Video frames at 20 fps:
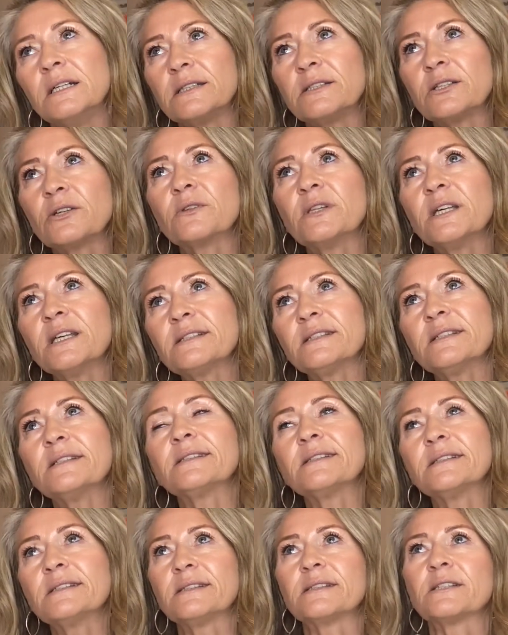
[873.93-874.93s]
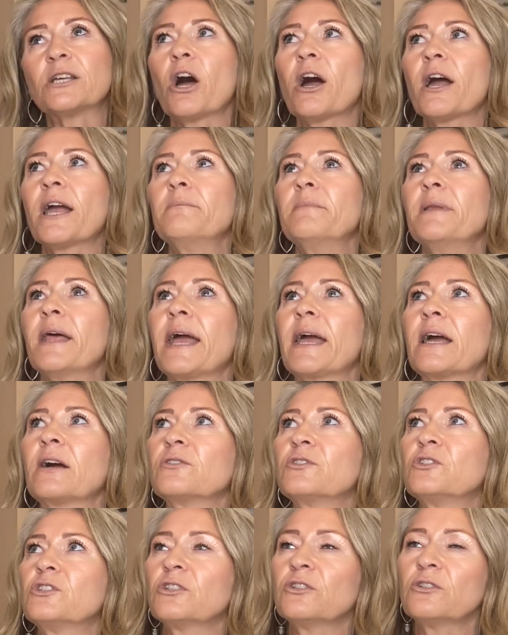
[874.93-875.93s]
So this is this time
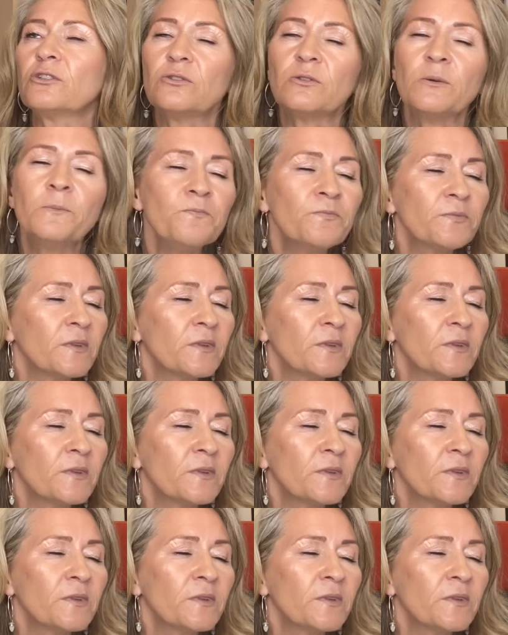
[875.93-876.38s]
now to